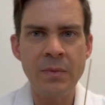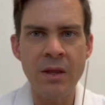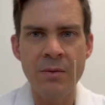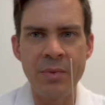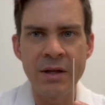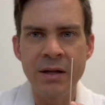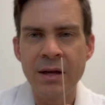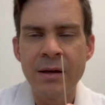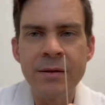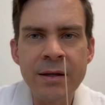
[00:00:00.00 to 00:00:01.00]
but
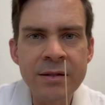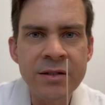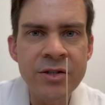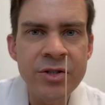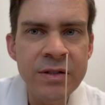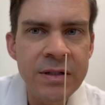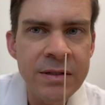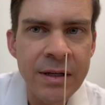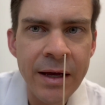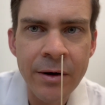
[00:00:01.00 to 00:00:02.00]
the incisions
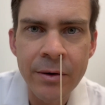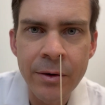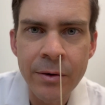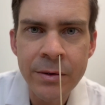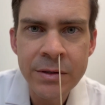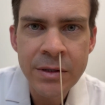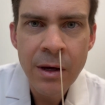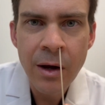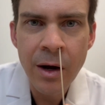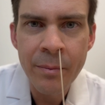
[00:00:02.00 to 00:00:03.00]
inside our nose
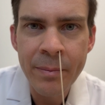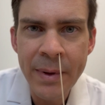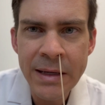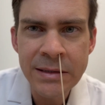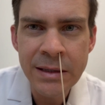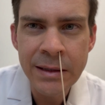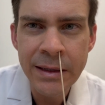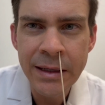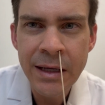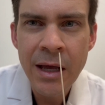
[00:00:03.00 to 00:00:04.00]
are
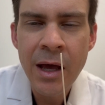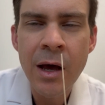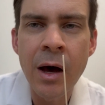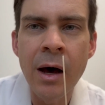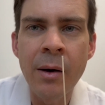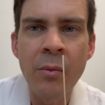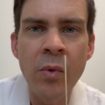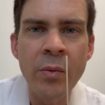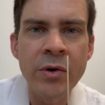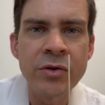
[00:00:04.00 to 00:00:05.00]
basically,
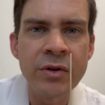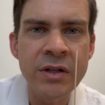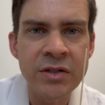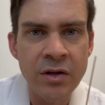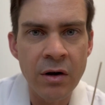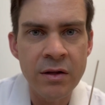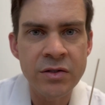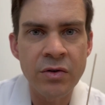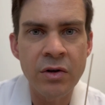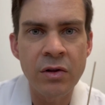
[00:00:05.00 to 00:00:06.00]
when we're doing a scarless
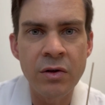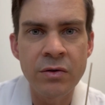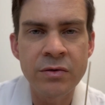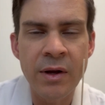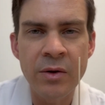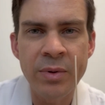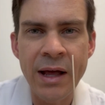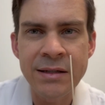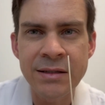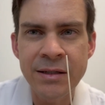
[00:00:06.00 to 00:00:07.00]
or a closed
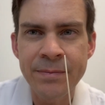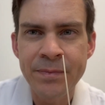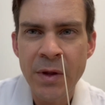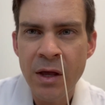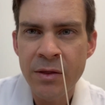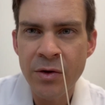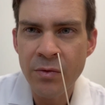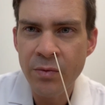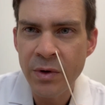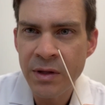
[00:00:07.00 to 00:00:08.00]
rhinoplasty, they're
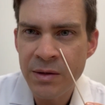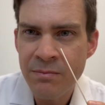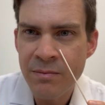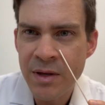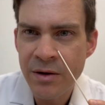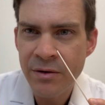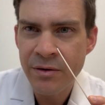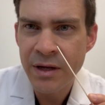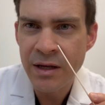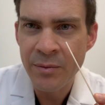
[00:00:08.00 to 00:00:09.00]
really
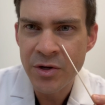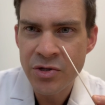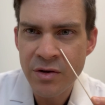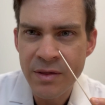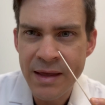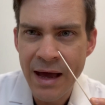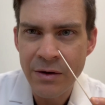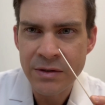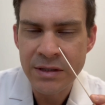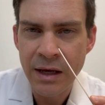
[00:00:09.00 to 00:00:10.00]
mirroring, I'm gonna show you on the
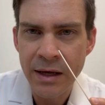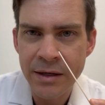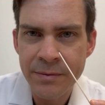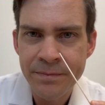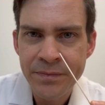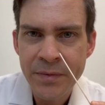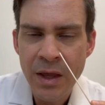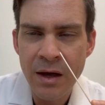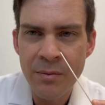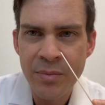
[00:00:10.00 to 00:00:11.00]
outside,
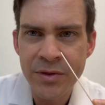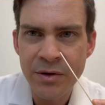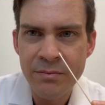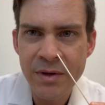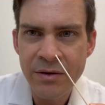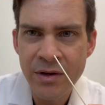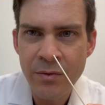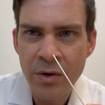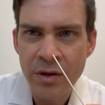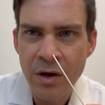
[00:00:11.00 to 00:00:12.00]
but they're mirroring
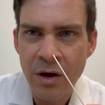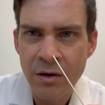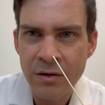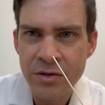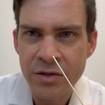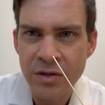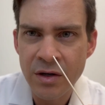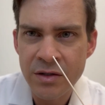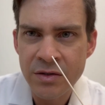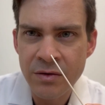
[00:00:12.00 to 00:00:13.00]
where the cartilages
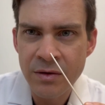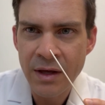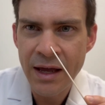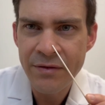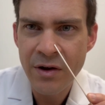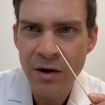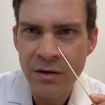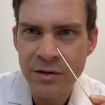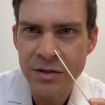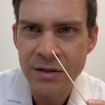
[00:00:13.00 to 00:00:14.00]
are. So I have
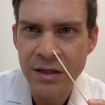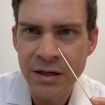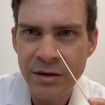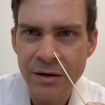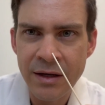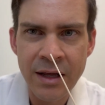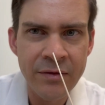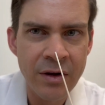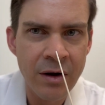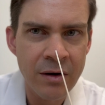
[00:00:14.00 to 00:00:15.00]
cartilage here and I have
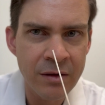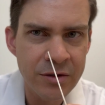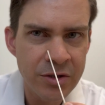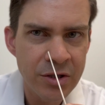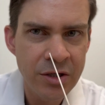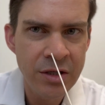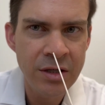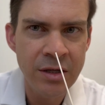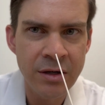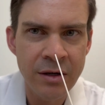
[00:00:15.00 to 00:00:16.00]
a cartilage
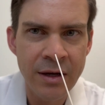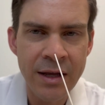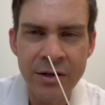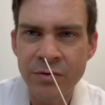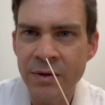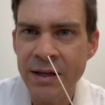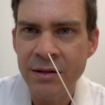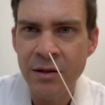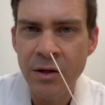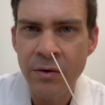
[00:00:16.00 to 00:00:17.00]
here, and it's really at
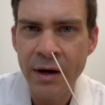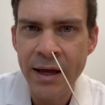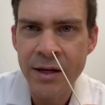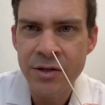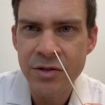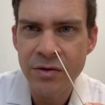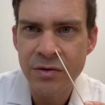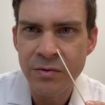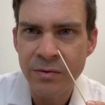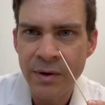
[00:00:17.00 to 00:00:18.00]
the lower edge, so
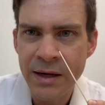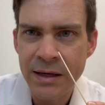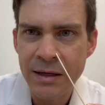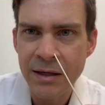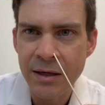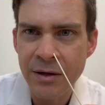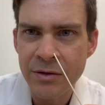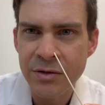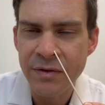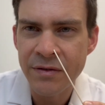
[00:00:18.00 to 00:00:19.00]
it's right in here.
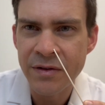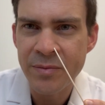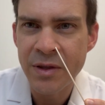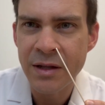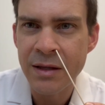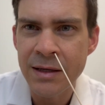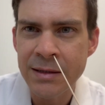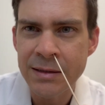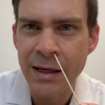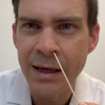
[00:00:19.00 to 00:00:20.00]
So if I flip that on the
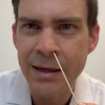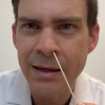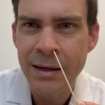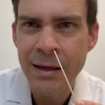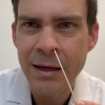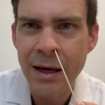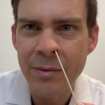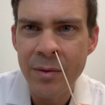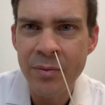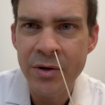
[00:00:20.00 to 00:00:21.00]
inside, I'm
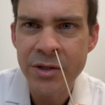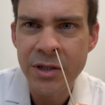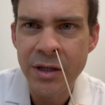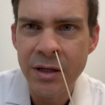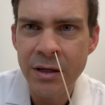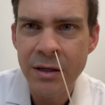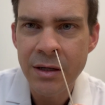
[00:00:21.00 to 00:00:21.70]
gonna push here,